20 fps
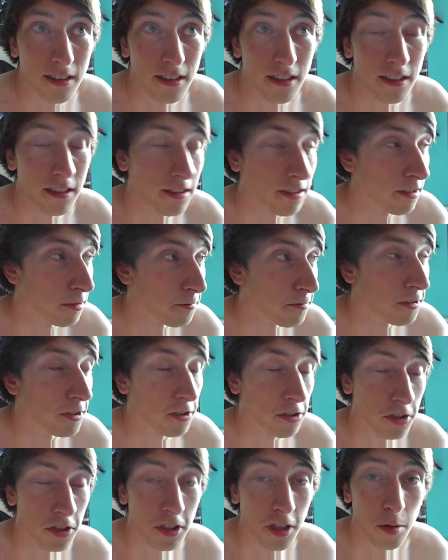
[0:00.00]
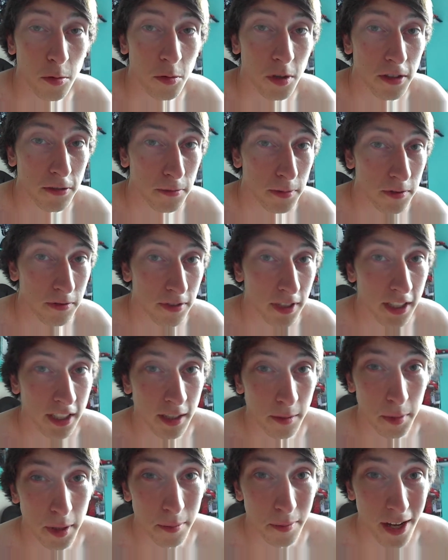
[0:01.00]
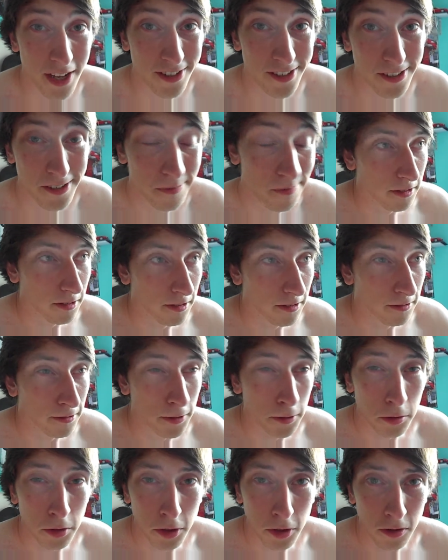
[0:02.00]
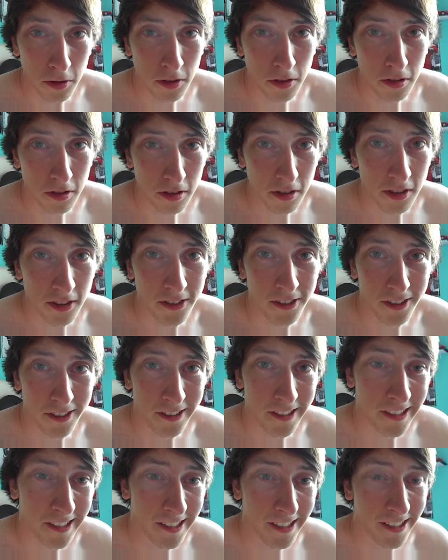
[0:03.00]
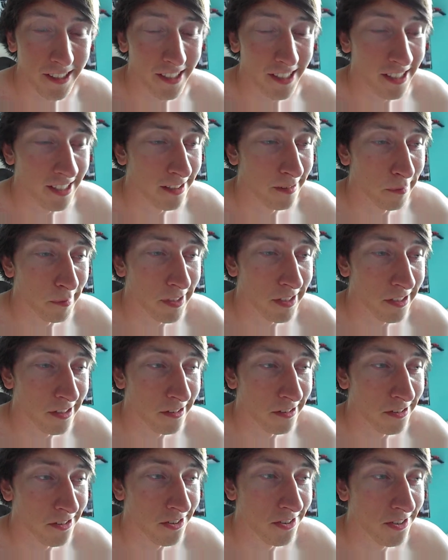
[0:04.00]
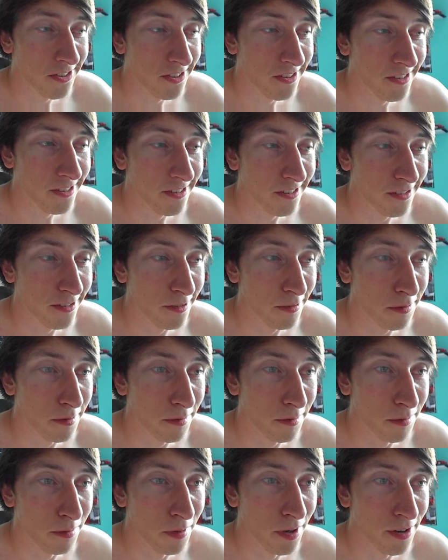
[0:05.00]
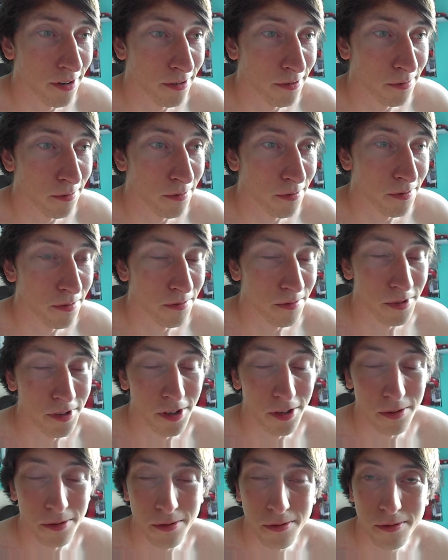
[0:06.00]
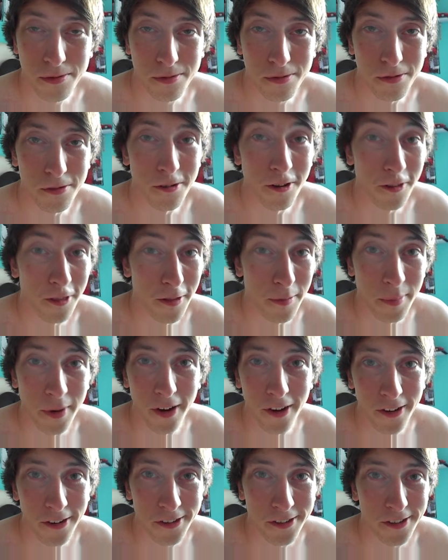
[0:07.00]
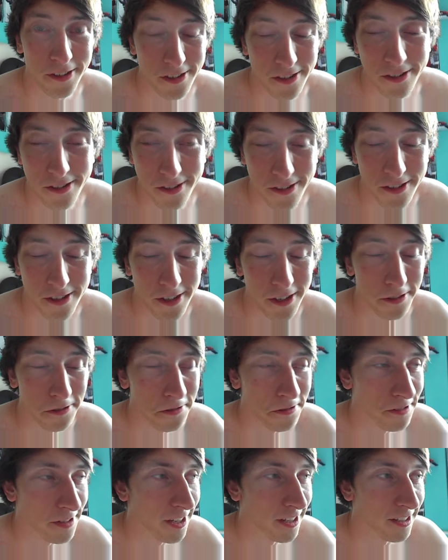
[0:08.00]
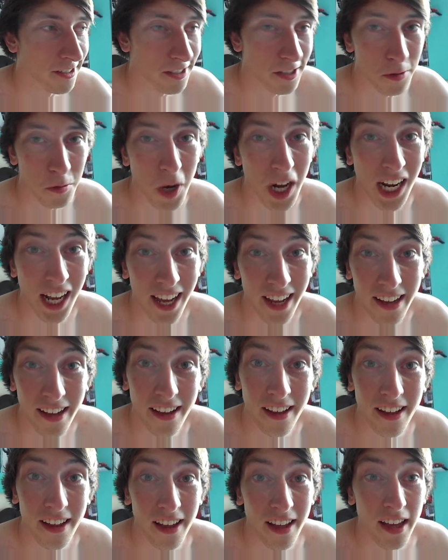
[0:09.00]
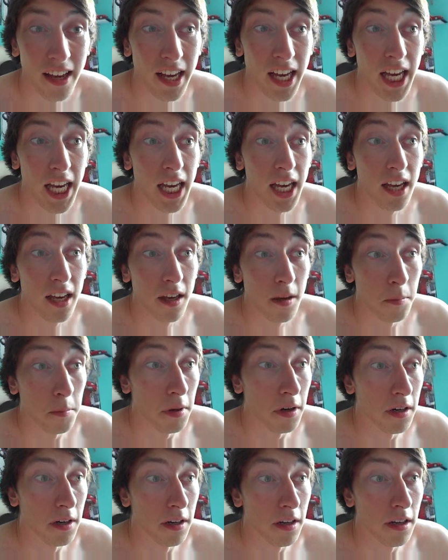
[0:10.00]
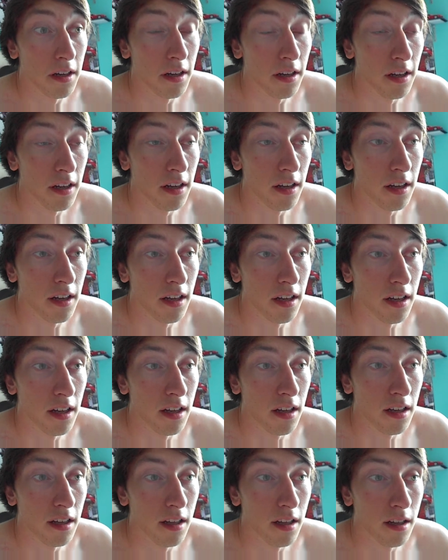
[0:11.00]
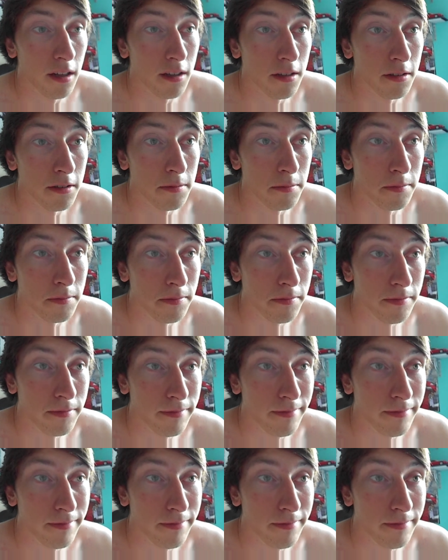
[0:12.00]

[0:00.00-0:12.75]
and hopefully I should come away from it feeling a bit better. I feel good because I did it and because we're you know we're on the path you know and I did well at it but I'm